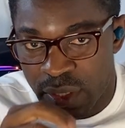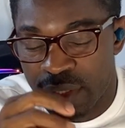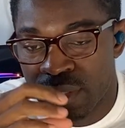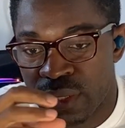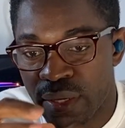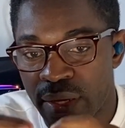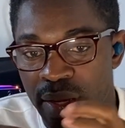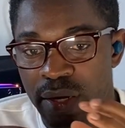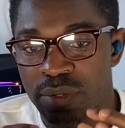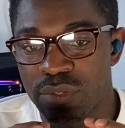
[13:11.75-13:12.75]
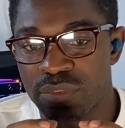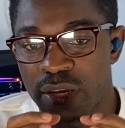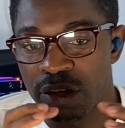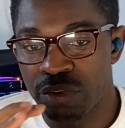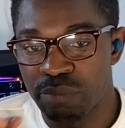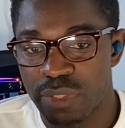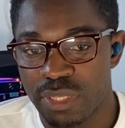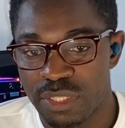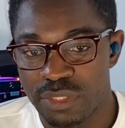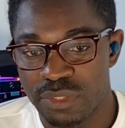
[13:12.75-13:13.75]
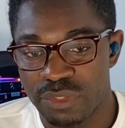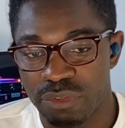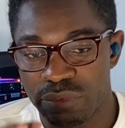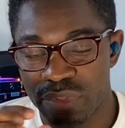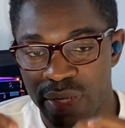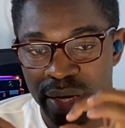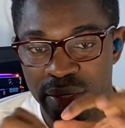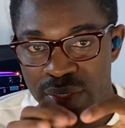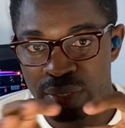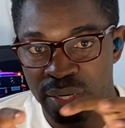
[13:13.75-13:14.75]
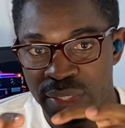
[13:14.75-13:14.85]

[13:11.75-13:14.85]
that the account of accumulation of tiny